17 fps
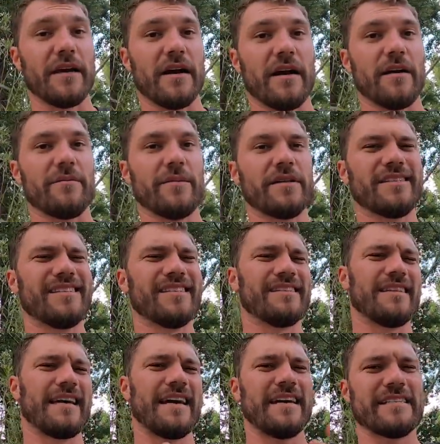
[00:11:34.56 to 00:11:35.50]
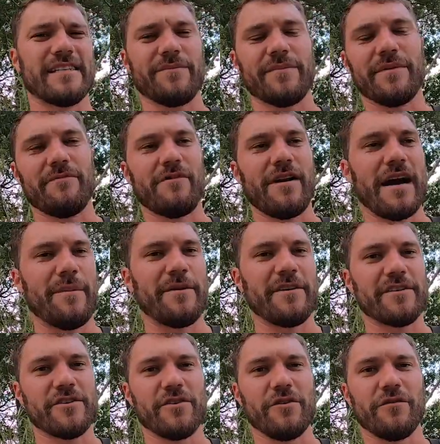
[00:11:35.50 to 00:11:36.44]
with the Ottomans. His lands have been
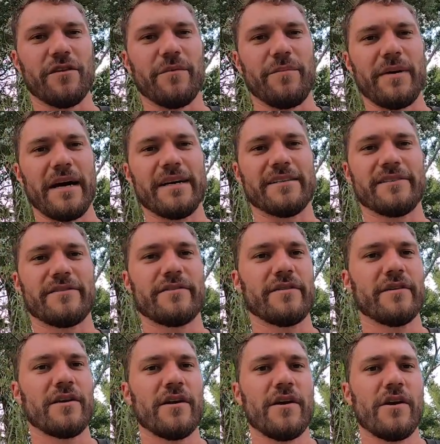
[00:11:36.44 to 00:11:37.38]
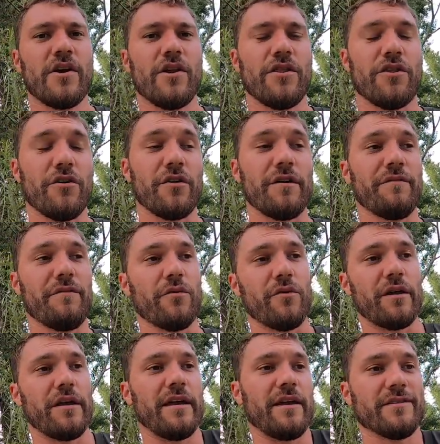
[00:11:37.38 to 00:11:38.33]
ravished over the past 30,
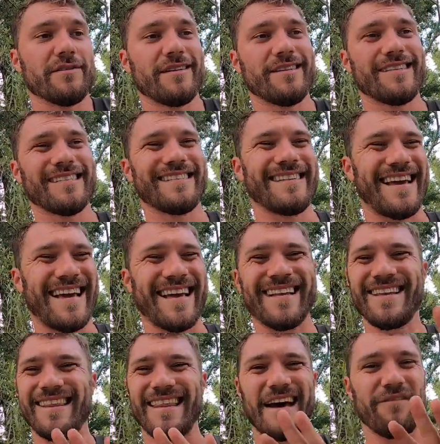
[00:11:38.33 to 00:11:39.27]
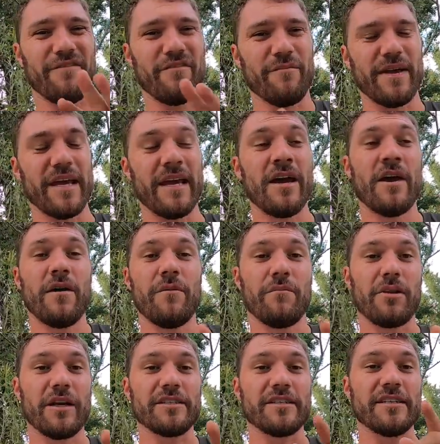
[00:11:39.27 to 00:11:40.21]
40 years, and he says, nah, not for me.
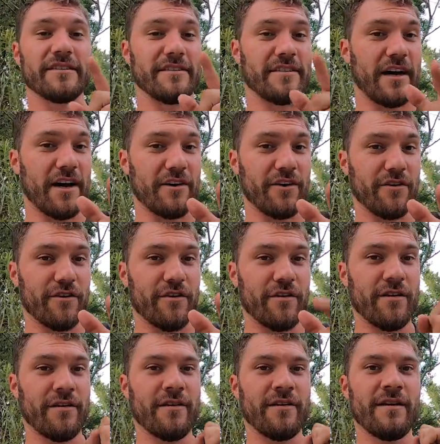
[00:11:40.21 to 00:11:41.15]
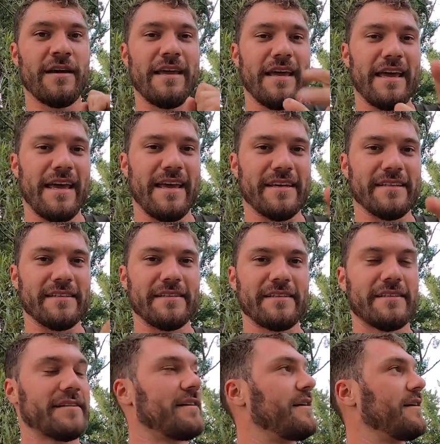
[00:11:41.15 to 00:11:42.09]
Plus, his daughter
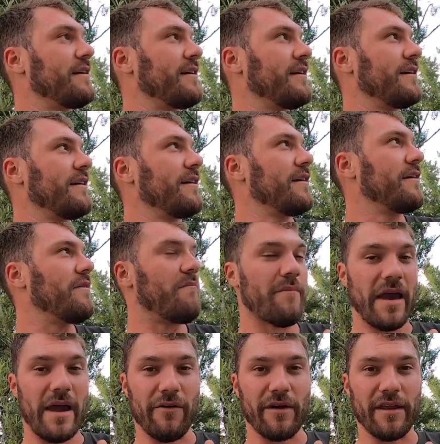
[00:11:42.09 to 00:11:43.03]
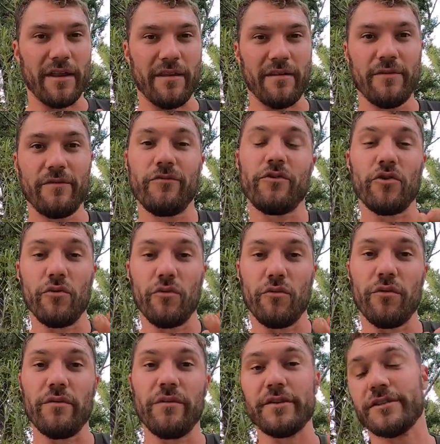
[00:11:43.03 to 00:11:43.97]
is married
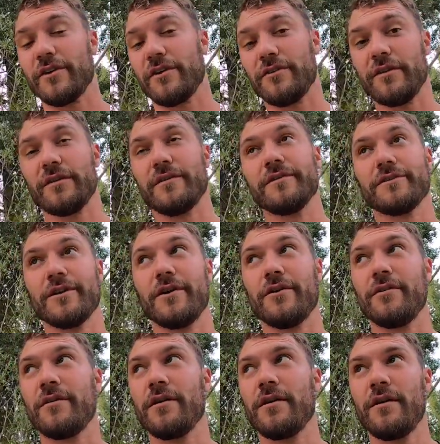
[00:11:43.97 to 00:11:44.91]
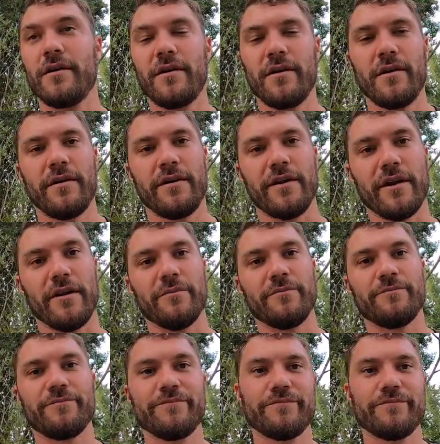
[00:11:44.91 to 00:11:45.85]
to the Sultan. So, you know,